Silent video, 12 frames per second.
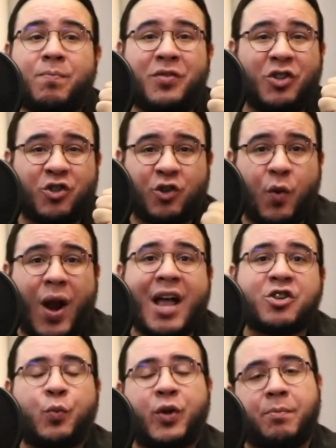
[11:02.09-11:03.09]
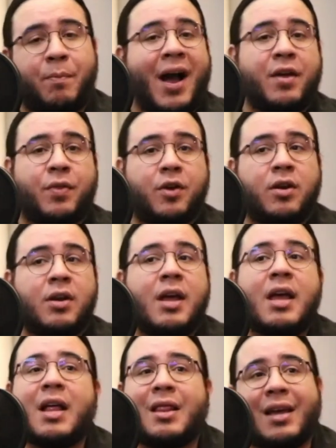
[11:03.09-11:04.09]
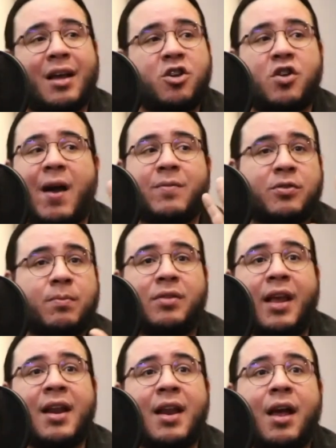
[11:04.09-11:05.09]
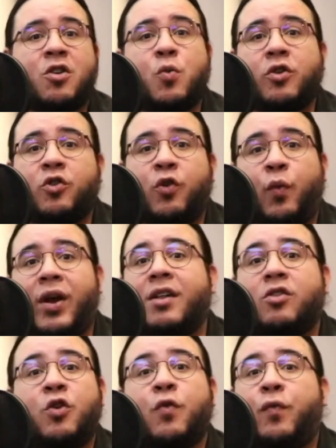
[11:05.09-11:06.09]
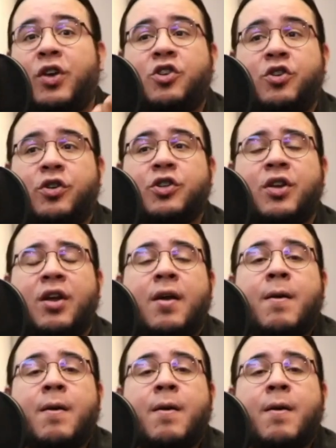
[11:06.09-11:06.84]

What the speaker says: scratch with Python. Like you have some data and you want to create new features,